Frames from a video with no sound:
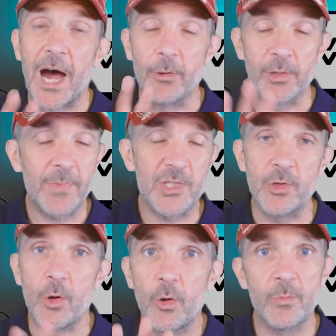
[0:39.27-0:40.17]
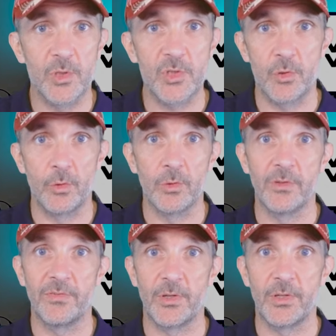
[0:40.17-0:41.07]
I would imagine almost all
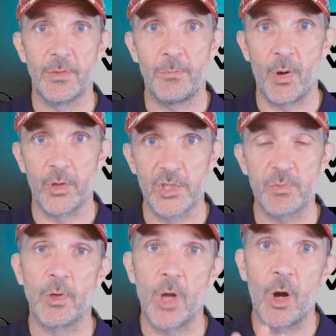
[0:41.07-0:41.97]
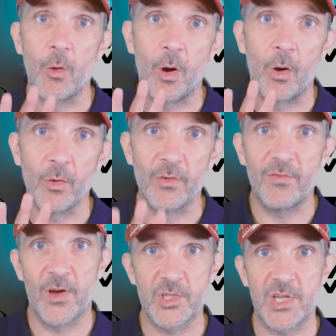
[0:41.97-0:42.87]
of the points will go on the
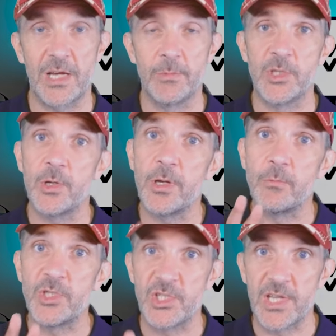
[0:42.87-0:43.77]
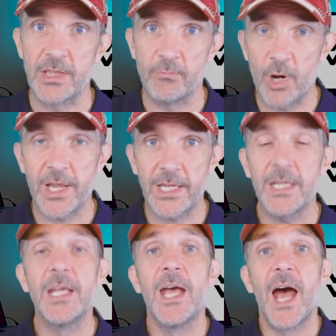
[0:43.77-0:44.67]
first time you do it, which is in the run-in,
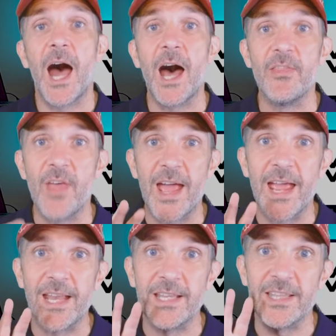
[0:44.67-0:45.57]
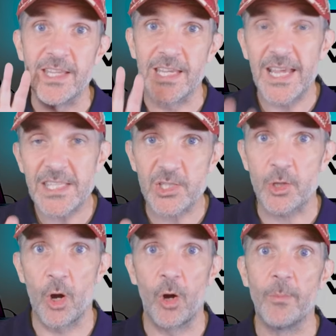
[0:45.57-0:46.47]
and then the ITSA
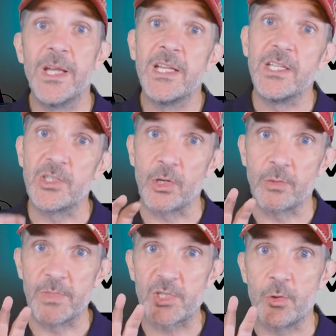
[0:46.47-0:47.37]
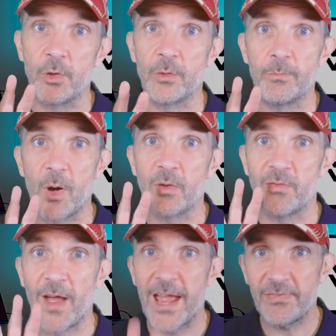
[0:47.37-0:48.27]
comm is going to be scored both
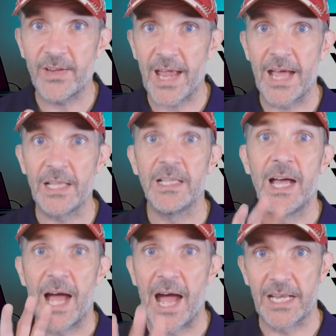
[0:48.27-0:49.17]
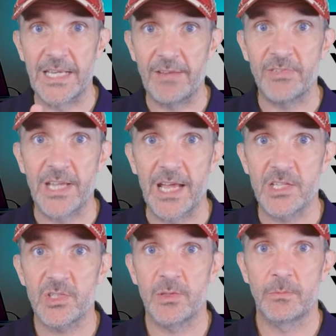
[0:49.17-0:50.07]
for FAL and
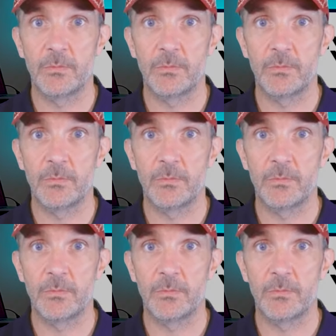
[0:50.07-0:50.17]
FTS.